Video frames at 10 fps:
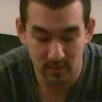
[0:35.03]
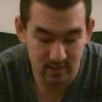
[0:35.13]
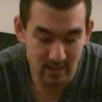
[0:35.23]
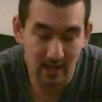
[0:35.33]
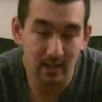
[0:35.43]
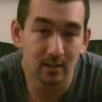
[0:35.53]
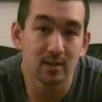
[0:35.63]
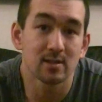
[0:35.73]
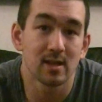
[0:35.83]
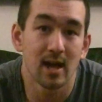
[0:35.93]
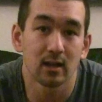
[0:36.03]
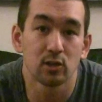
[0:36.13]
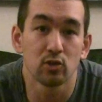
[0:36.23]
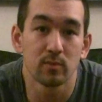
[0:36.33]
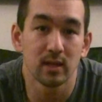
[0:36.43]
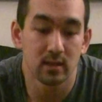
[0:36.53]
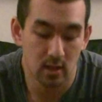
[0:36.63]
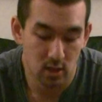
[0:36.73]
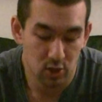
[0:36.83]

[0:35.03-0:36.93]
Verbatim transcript: The second is that glutamine